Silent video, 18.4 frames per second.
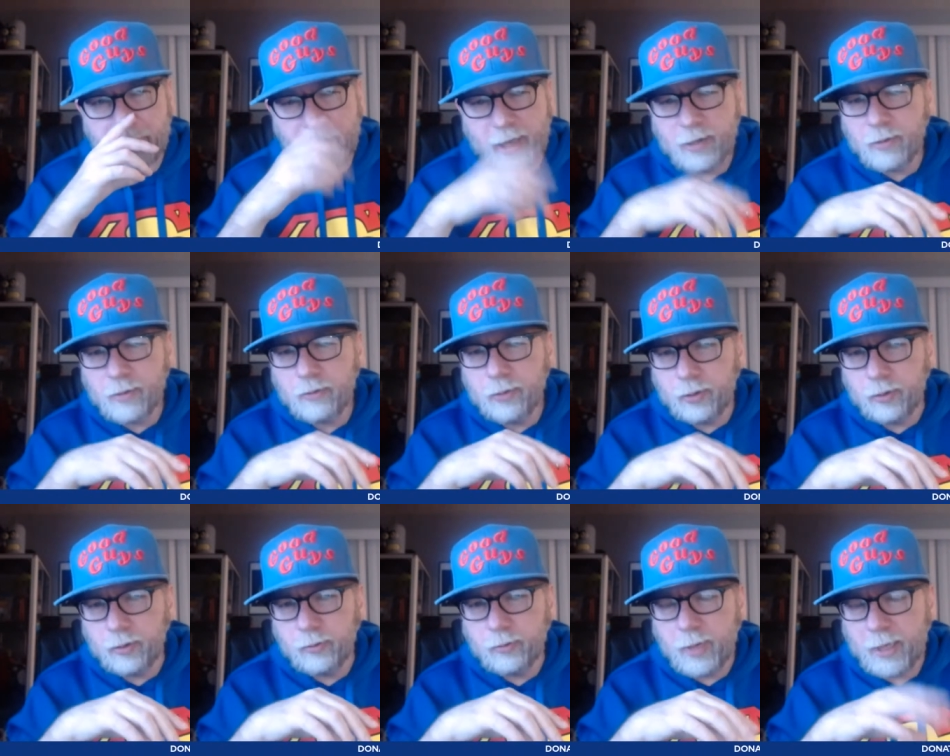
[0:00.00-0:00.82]
May or
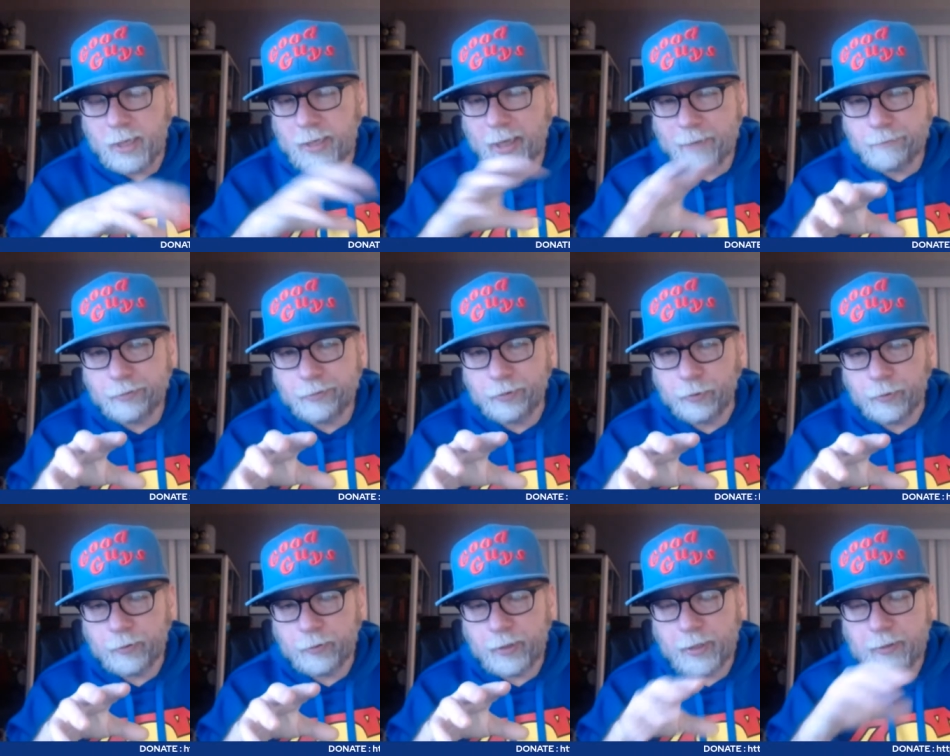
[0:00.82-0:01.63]
June. I got it
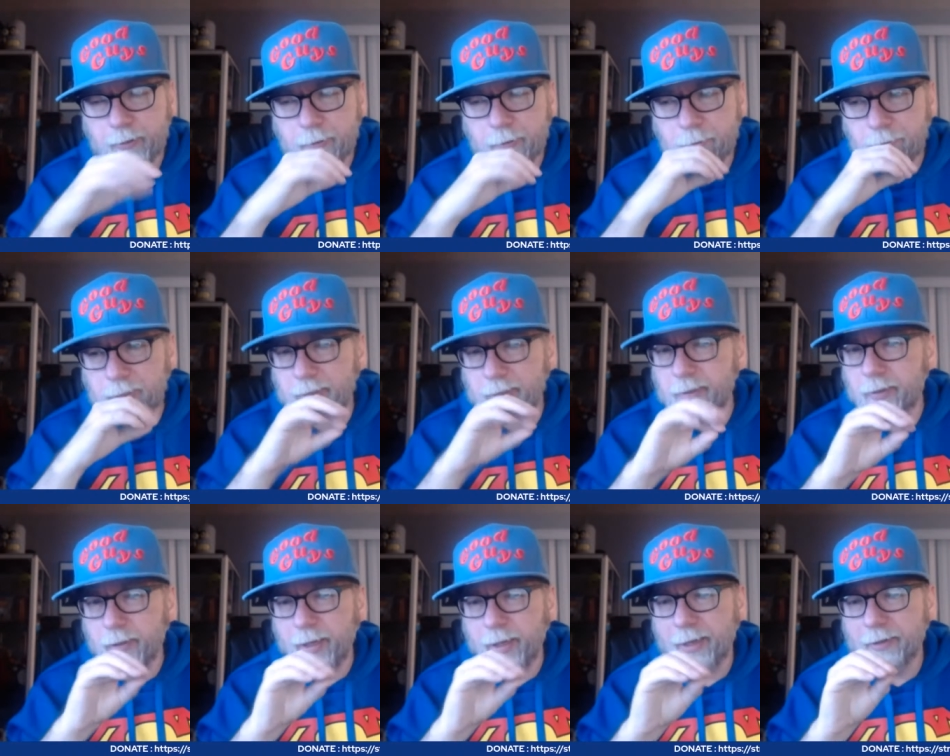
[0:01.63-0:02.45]
pre-ordered. Actually, it was
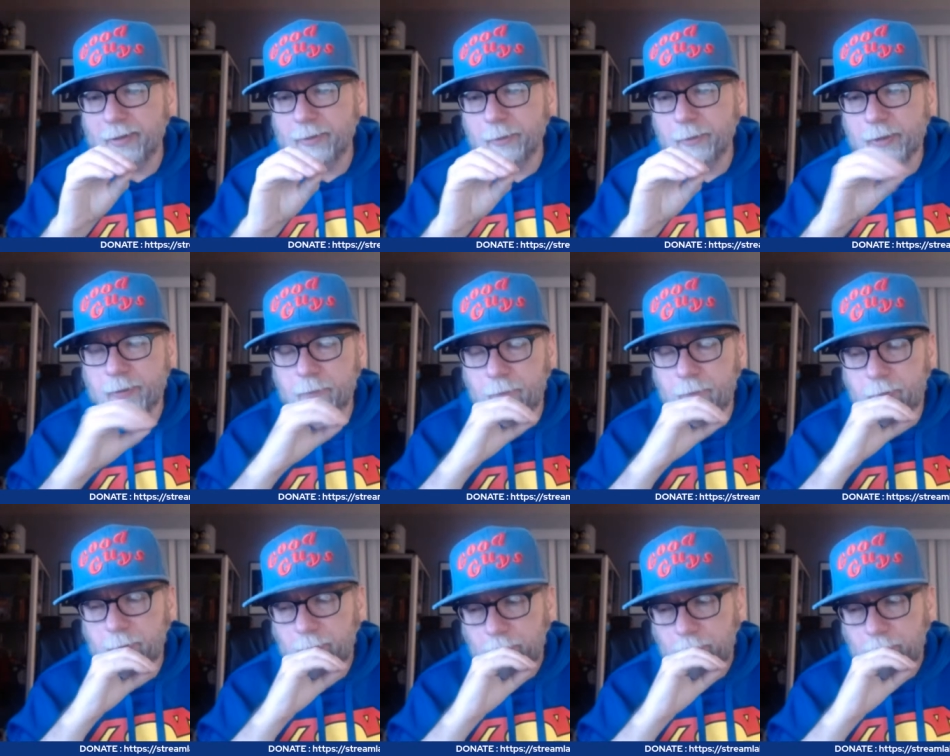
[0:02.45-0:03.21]
actually not an expensive one.